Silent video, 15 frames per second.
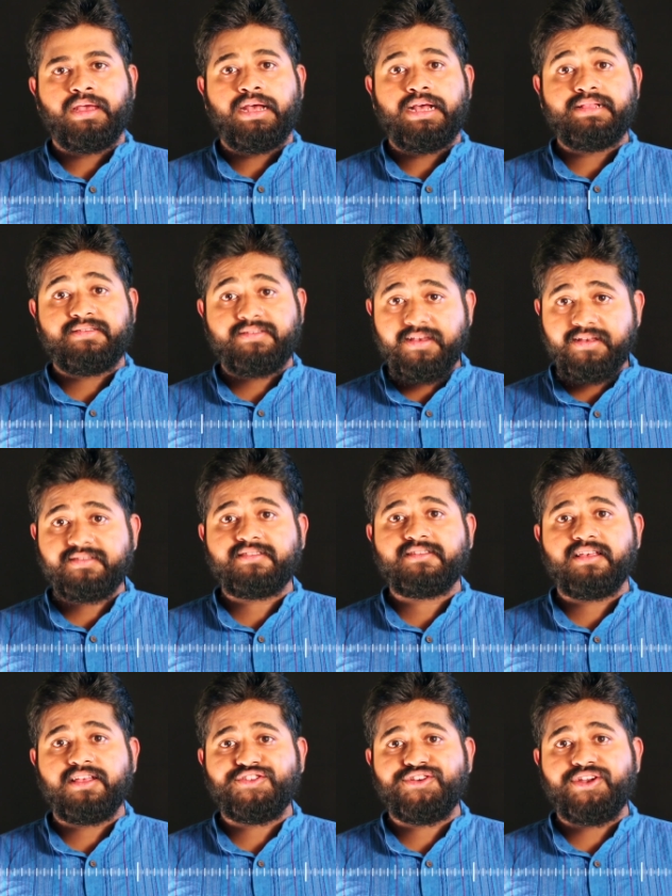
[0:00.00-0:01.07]
In 6th
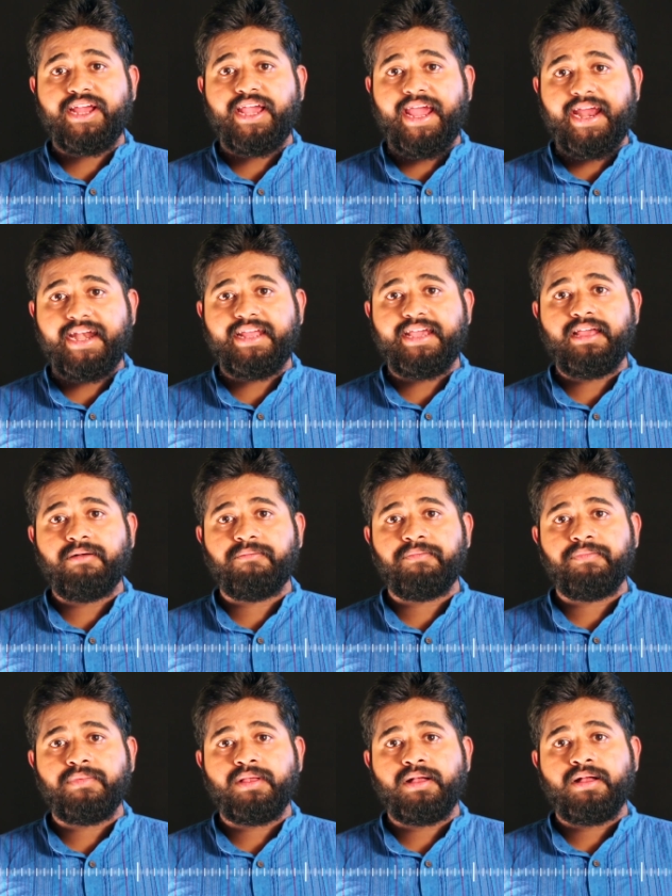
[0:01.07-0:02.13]
century AD,
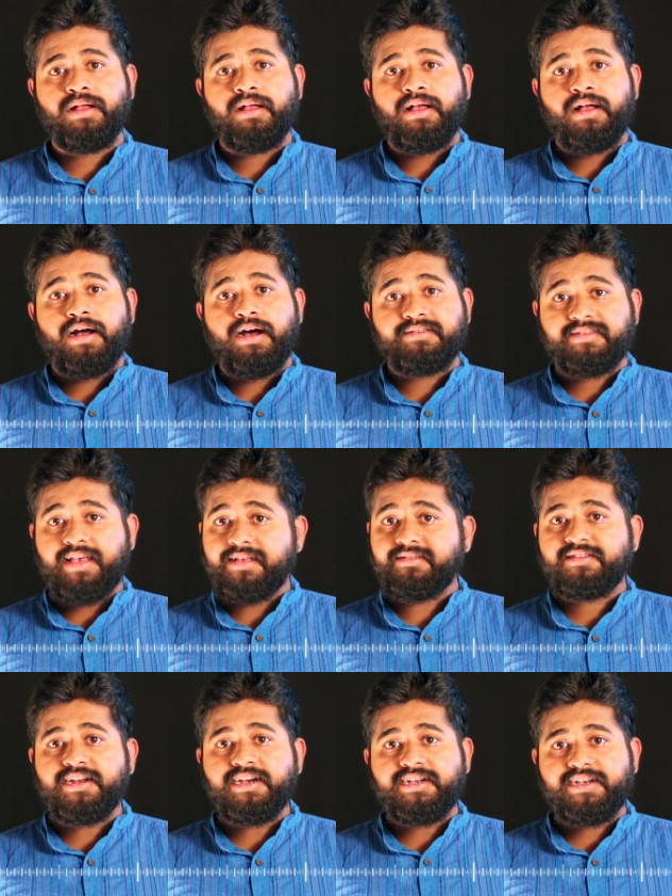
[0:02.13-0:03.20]
a
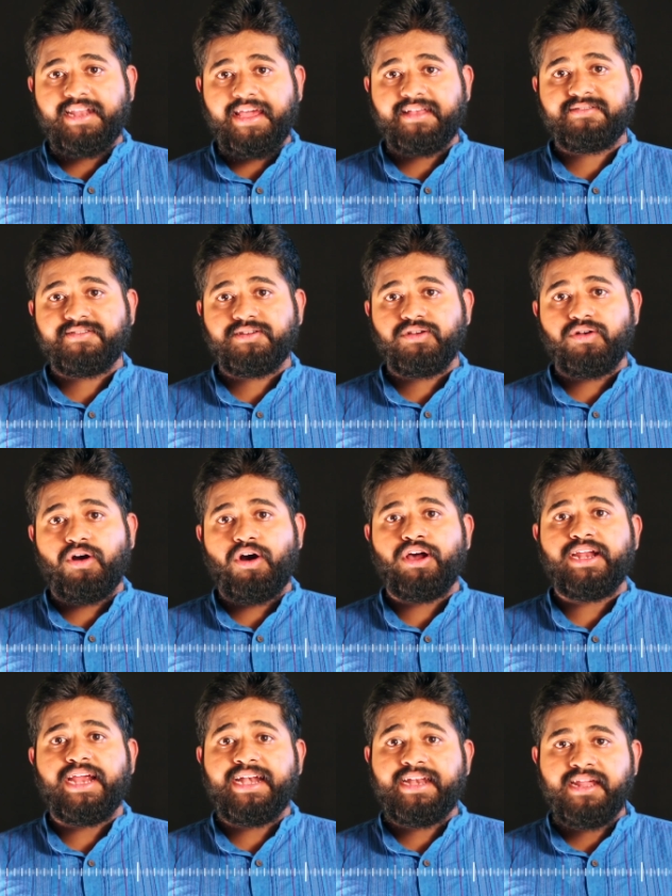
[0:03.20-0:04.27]
Sanskrit text
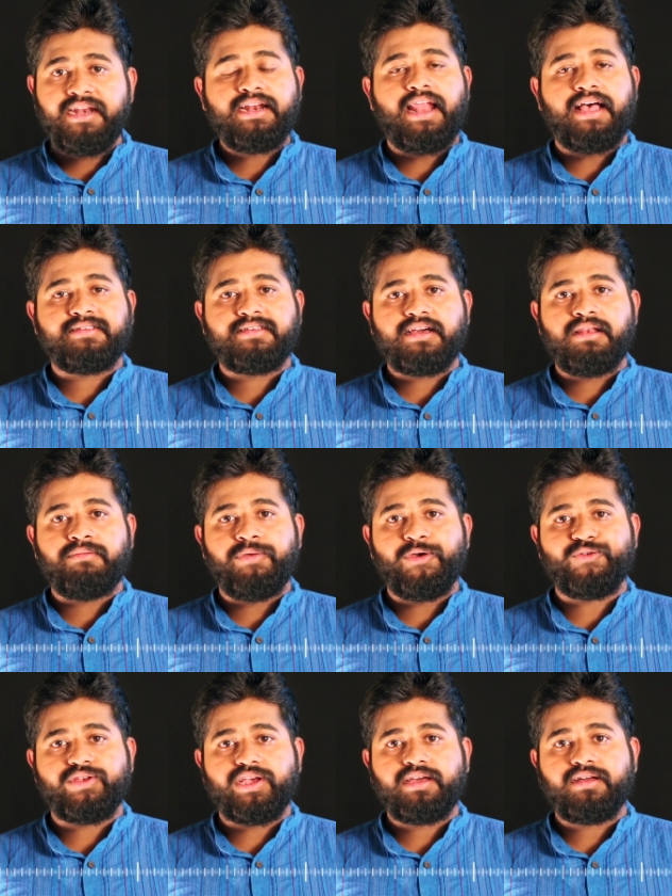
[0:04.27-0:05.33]
on Indian classical
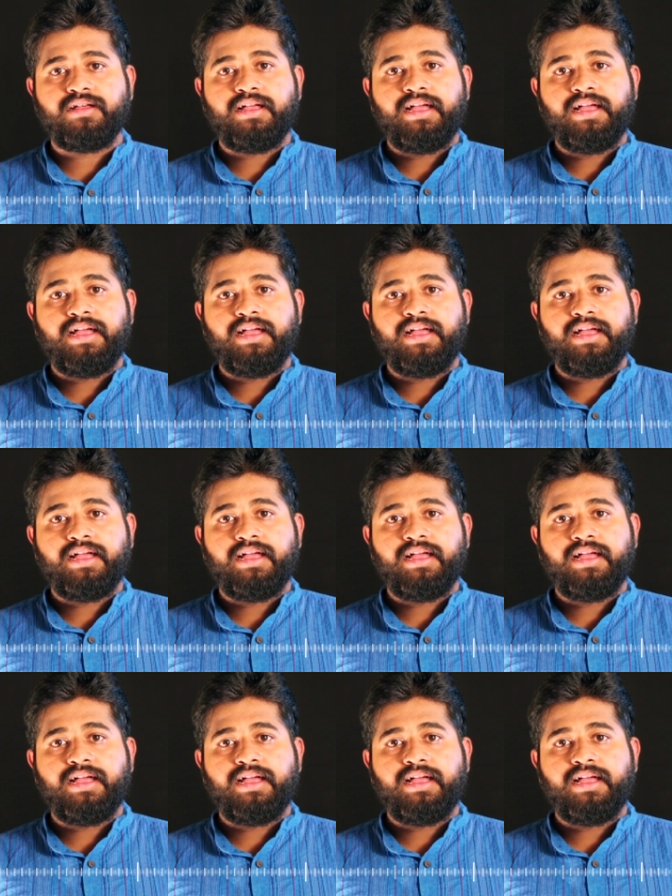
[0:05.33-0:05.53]
music